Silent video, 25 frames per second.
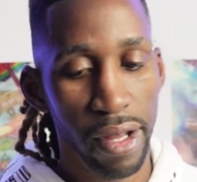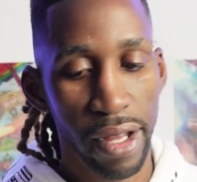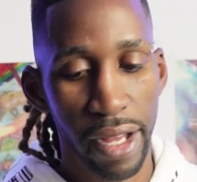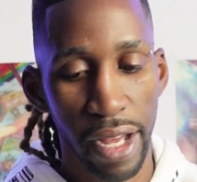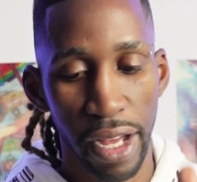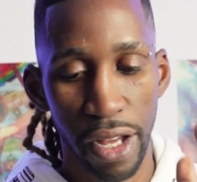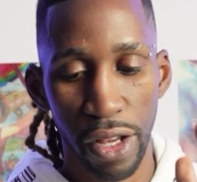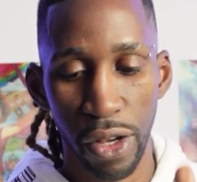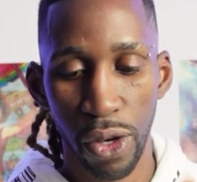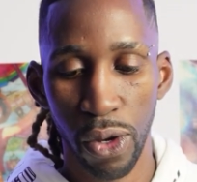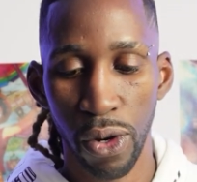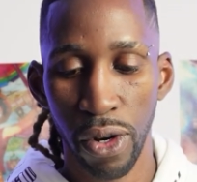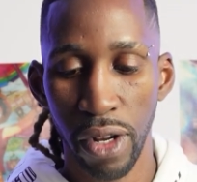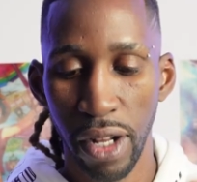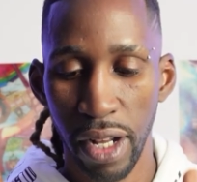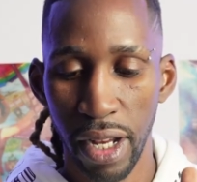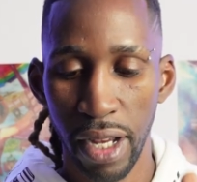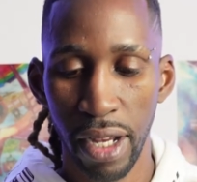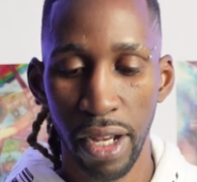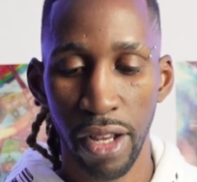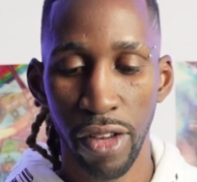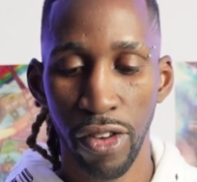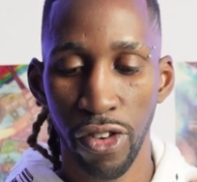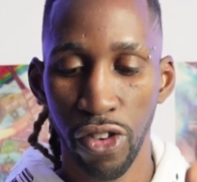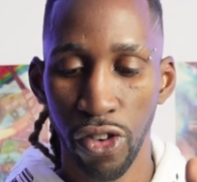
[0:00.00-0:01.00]
In unity
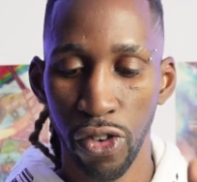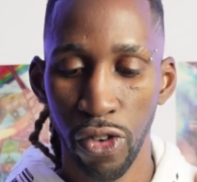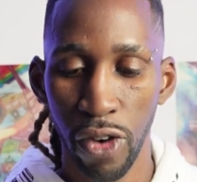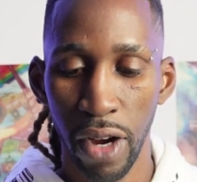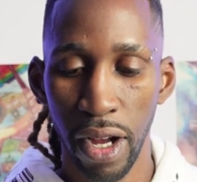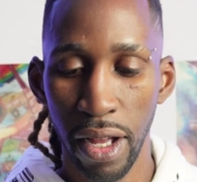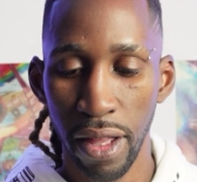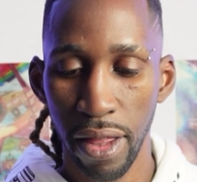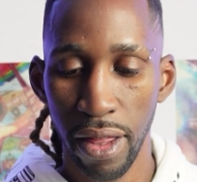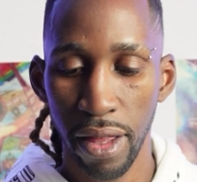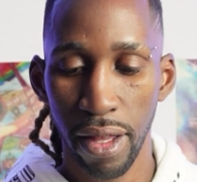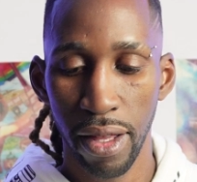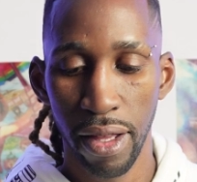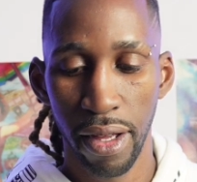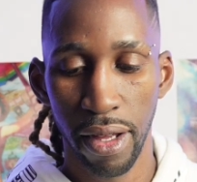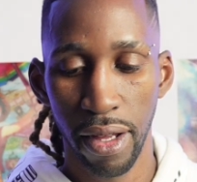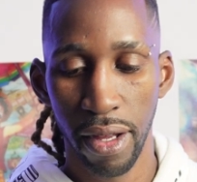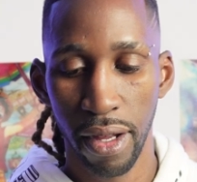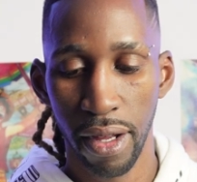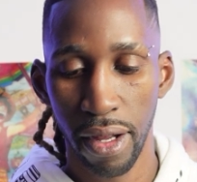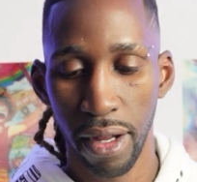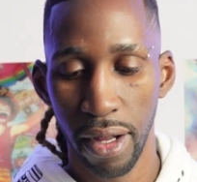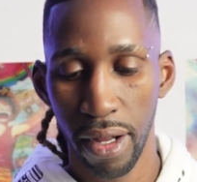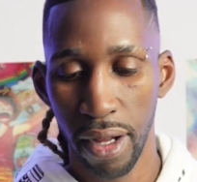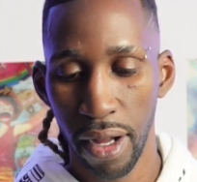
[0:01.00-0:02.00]
and strength,
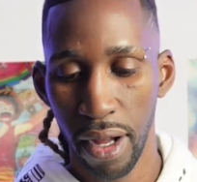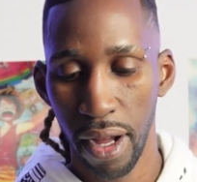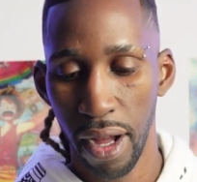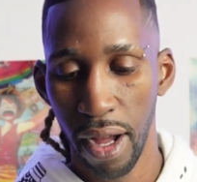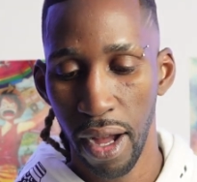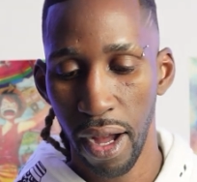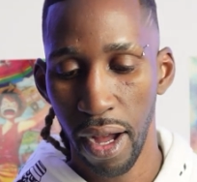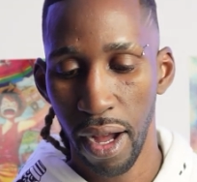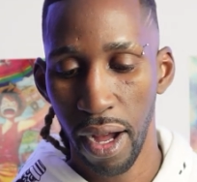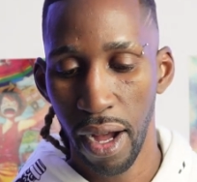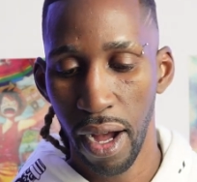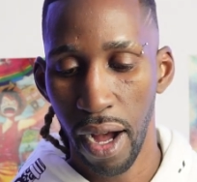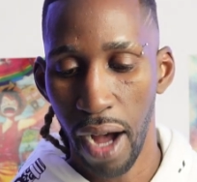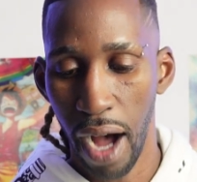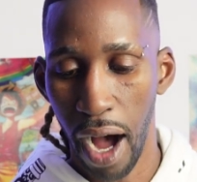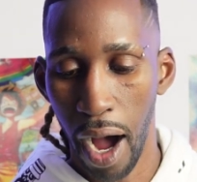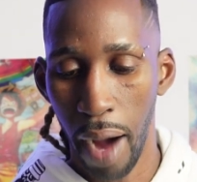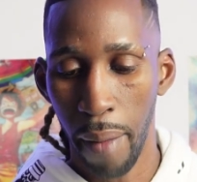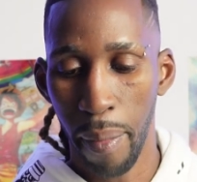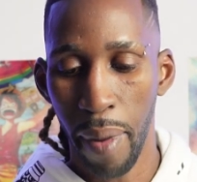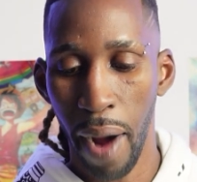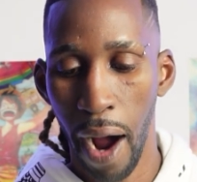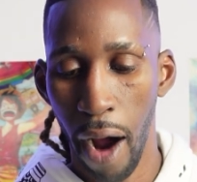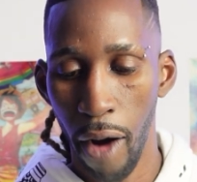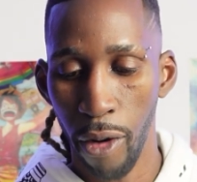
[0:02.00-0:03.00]

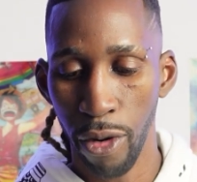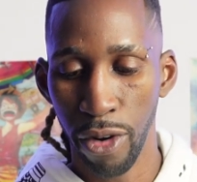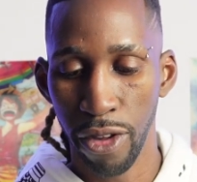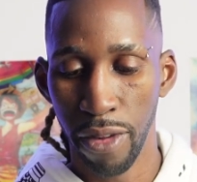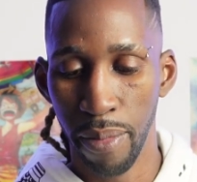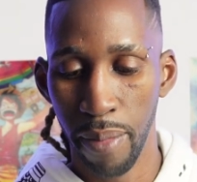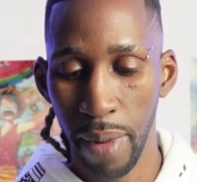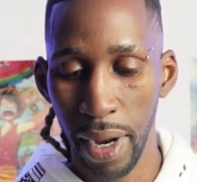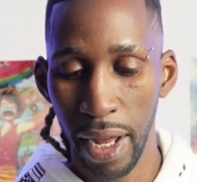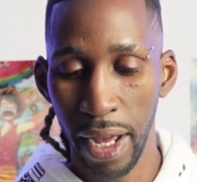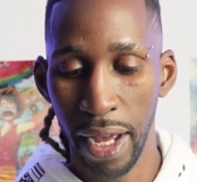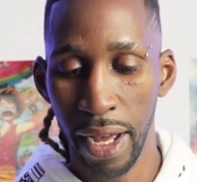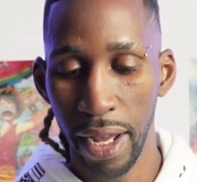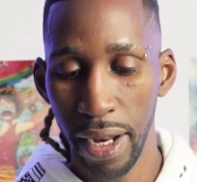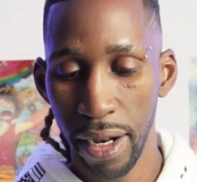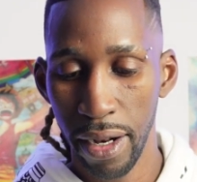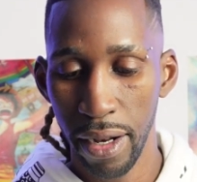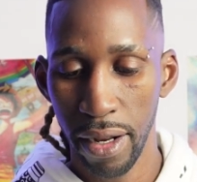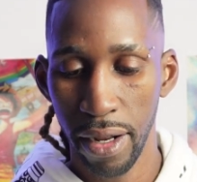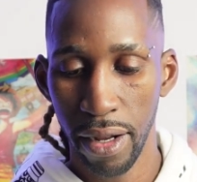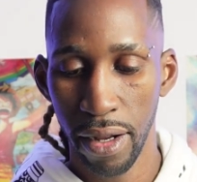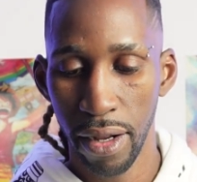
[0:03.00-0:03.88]
our powers blend.